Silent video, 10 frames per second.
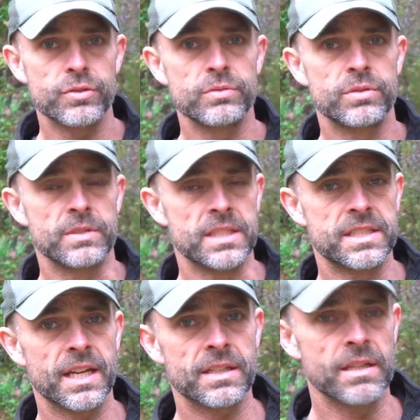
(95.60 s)
you to
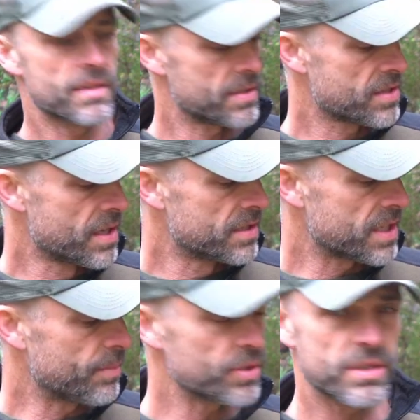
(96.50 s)
detect
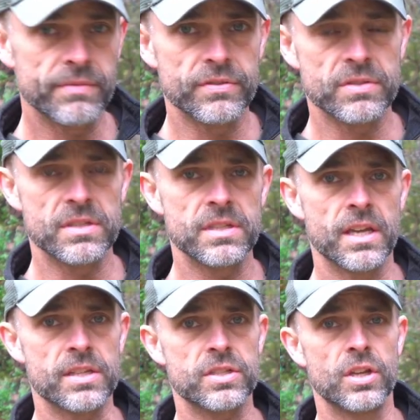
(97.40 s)
temperature differences
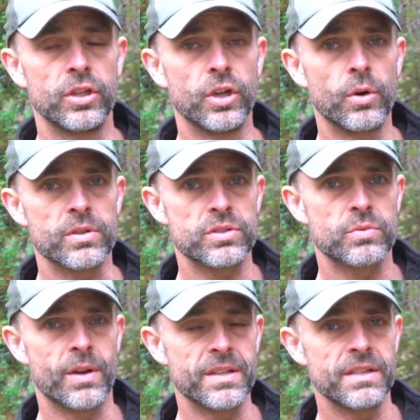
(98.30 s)
as low as
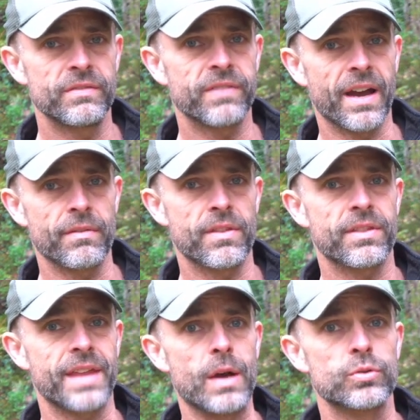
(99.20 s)
25
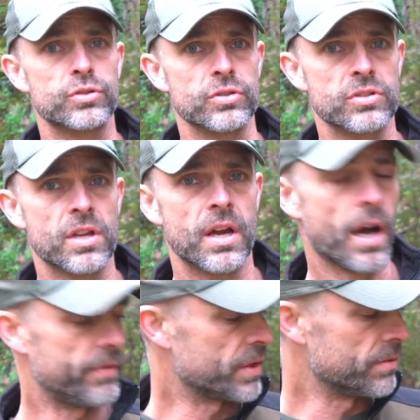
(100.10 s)
thousandths
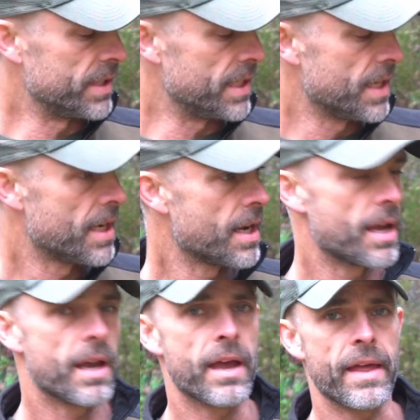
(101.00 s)
of a degree.
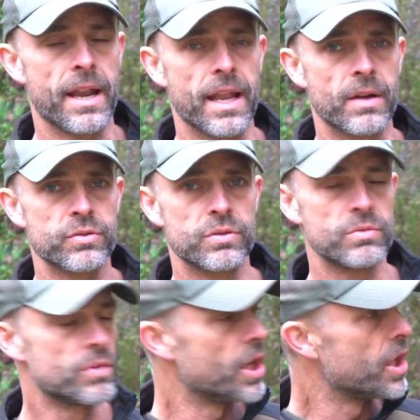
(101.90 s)
And that allows you